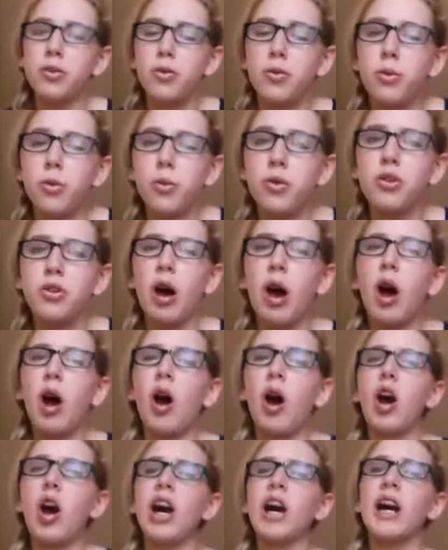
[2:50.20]
schools
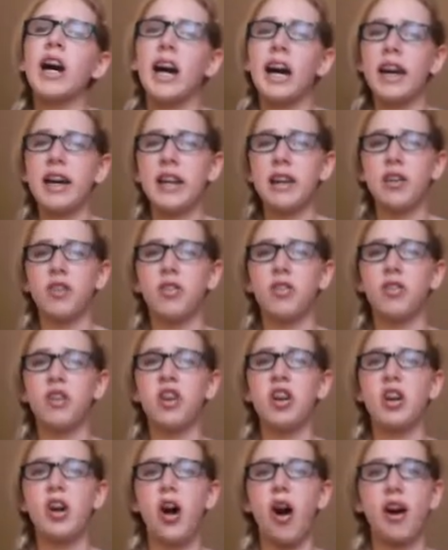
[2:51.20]
are kind of
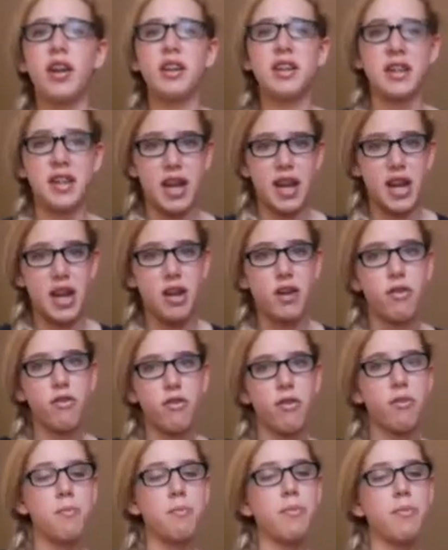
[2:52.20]
not
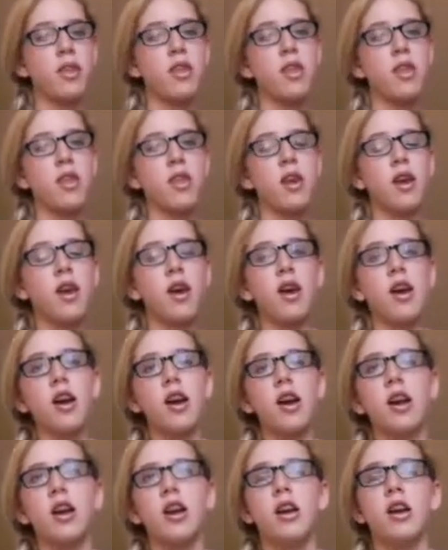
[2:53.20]
safe.
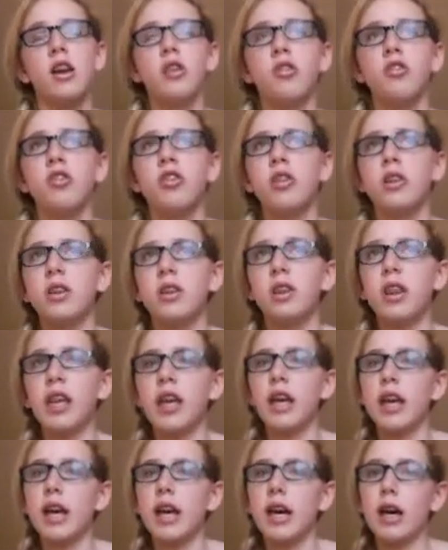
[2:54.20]
Just
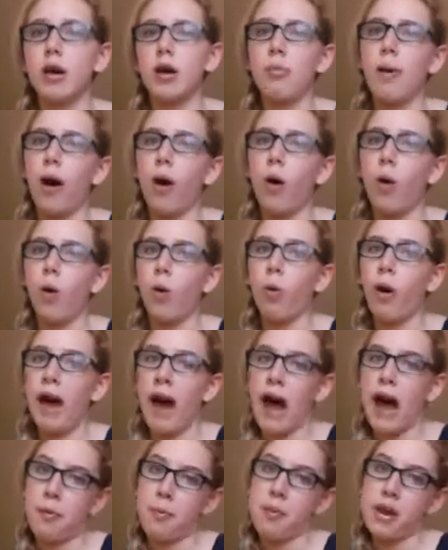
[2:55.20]
thinking about what
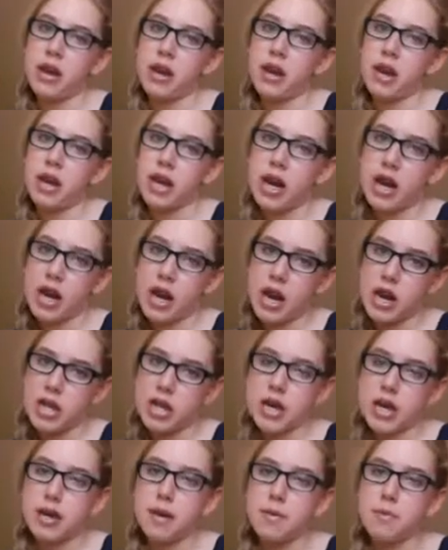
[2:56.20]
happened in
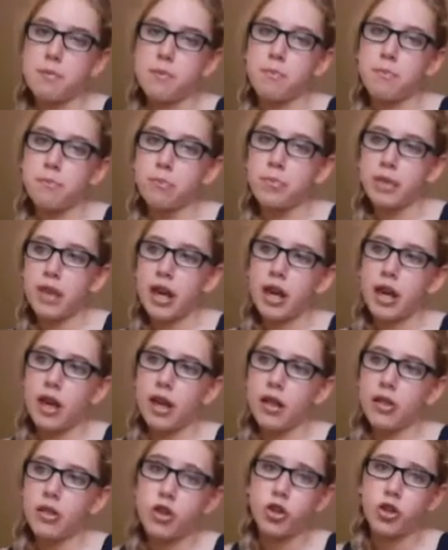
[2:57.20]
Connecticut
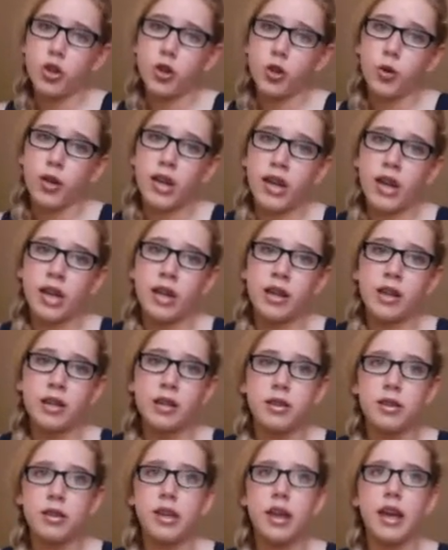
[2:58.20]
the
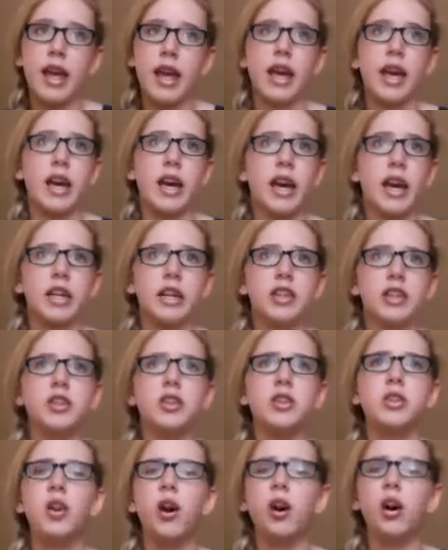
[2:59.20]
shootings and
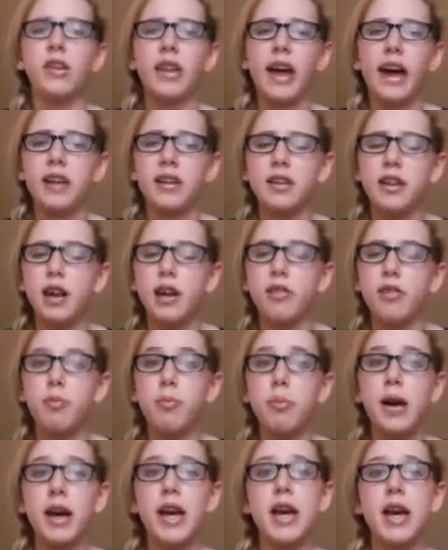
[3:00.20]
just all that stuff.
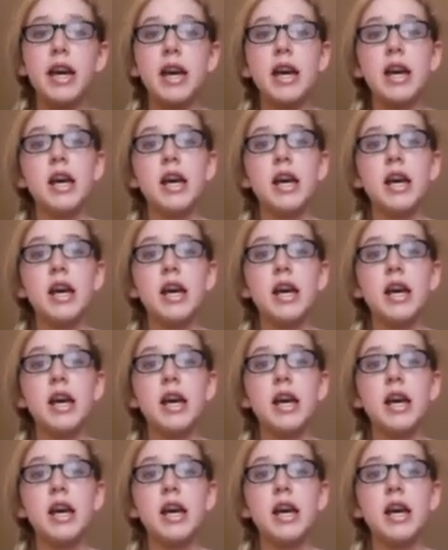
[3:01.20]
But